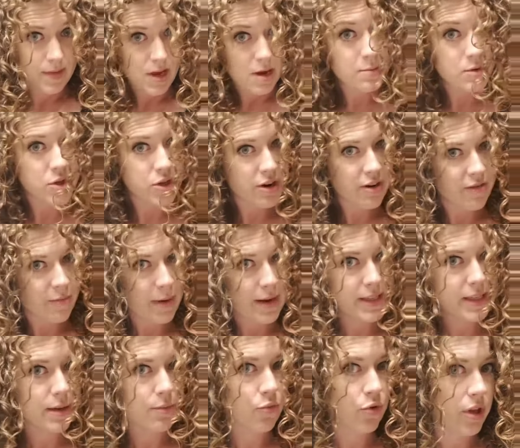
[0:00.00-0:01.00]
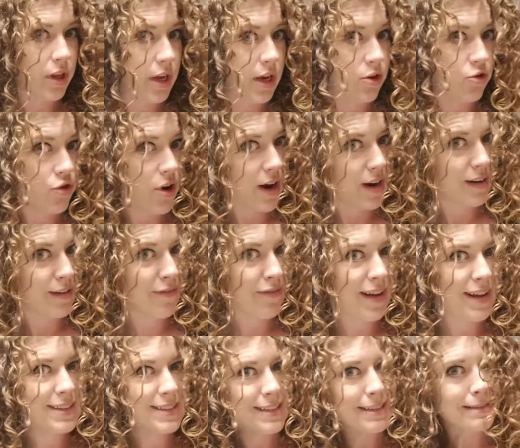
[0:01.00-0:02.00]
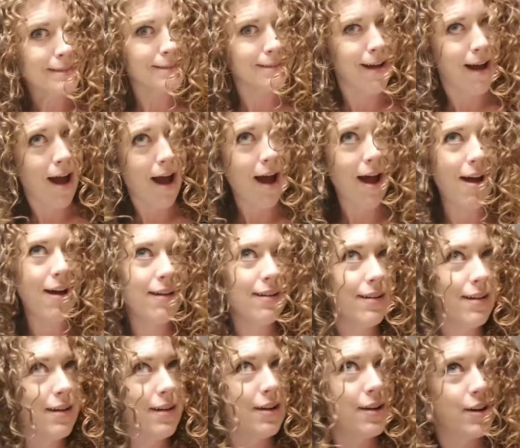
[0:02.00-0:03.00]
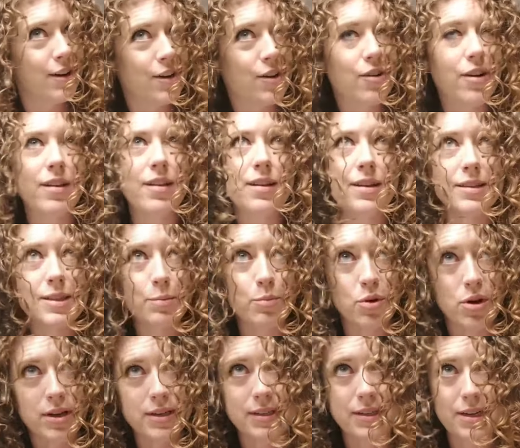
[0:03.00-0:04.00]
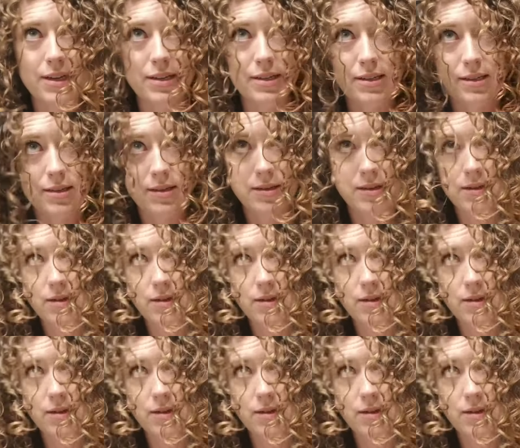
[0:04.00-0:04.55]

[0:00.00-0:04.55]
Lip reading: I'm sure I've made some really attractive faces during this process.